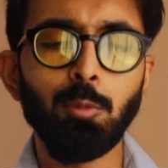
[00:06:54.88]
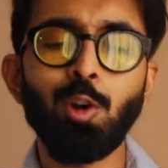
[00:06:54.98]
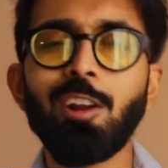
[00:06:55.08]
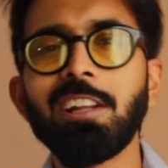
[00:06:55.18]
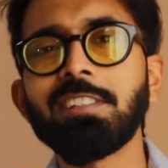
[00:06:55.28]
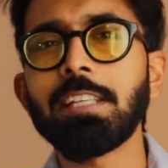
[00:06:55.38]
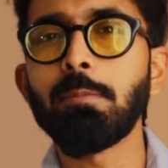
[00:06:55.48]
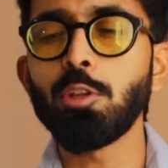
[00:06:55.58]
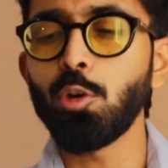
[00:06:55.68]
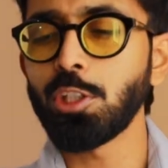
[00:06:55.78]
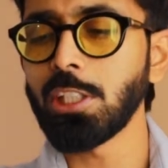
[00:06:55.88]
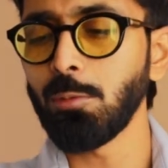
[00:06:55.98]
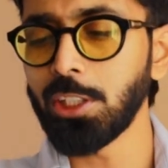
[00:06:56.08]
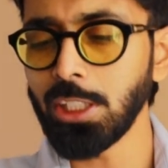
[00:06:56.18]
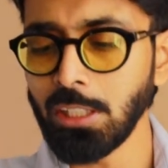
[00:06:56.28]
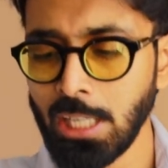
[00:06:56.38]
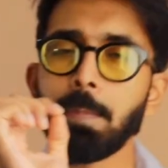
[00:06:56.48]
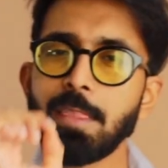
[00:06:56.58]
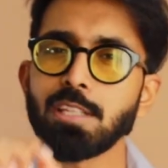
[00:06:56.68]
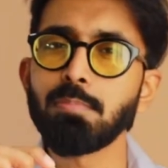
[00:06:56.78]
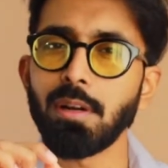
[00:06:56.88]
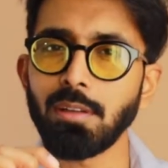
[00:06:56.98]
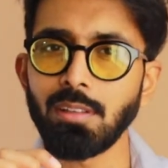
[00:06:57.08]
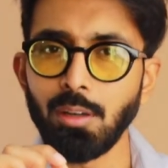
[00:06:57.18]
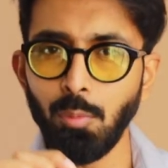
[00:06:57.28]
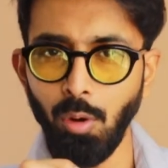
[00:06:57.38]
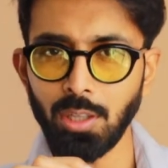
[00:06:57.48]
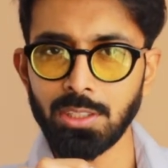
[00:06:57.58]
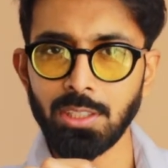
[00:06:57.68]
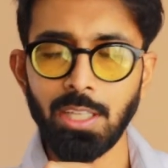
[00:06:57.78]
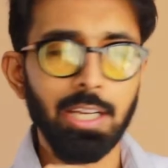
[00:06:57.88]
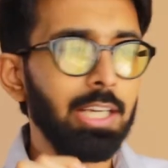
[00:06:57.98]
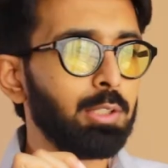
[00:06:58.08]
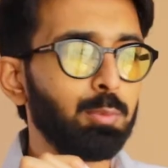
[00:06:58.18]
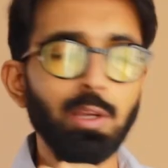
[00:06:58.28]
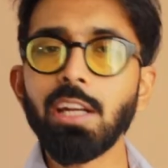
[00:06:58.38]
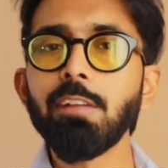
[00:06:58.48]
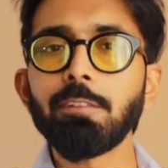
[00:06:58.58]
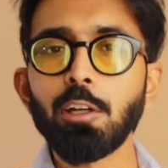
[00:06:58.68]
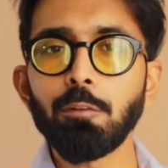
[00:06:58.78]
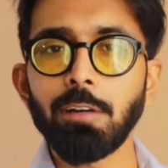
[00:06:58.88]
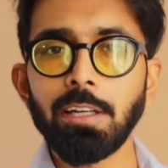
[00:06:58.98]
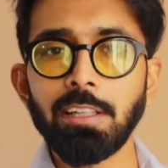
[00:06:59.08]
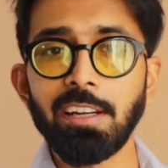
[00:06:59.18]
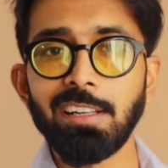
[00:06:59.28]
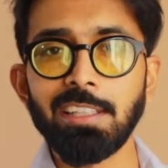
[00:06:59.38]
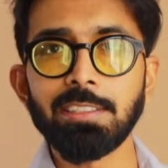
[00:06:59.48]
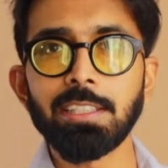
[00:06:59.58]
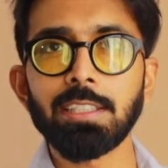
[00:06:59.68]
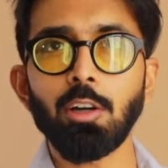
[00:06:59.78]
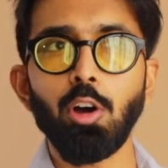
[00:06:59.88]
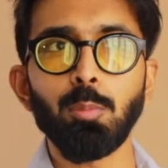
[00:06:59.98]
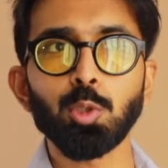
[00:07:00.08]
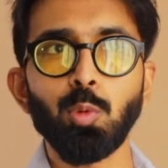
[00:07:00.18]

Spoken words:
more or less same to the original version. This particular watch, it is very difficult to find. They released it almost